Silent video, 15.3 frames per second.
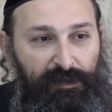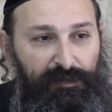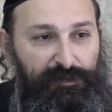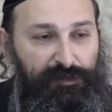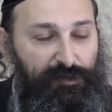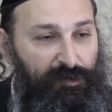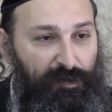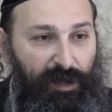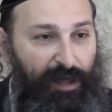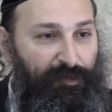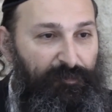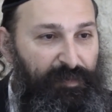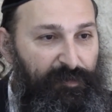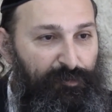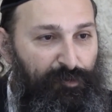So
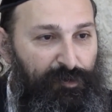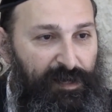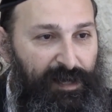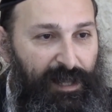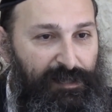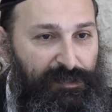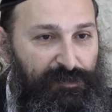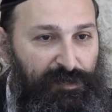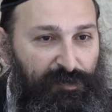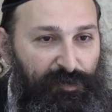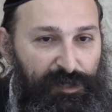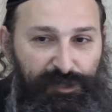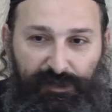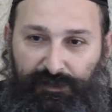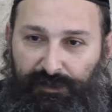other people can answer the
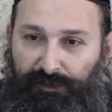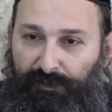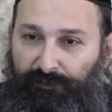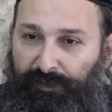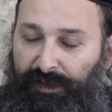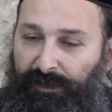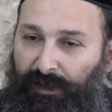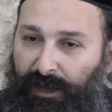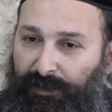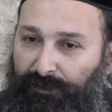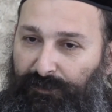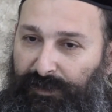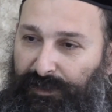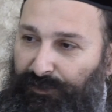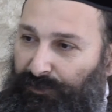questions, not me. I
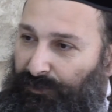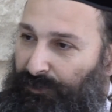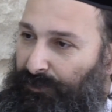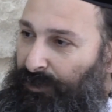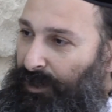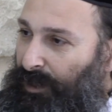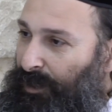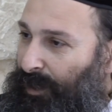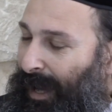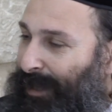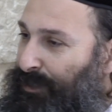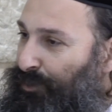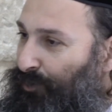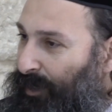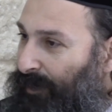don't need to
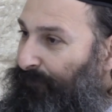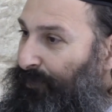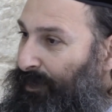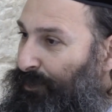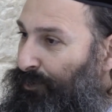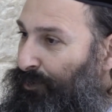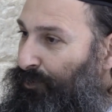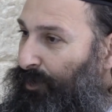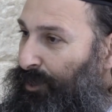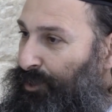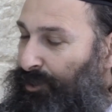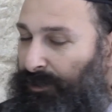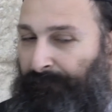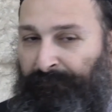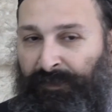answer every little
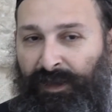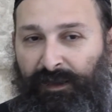question.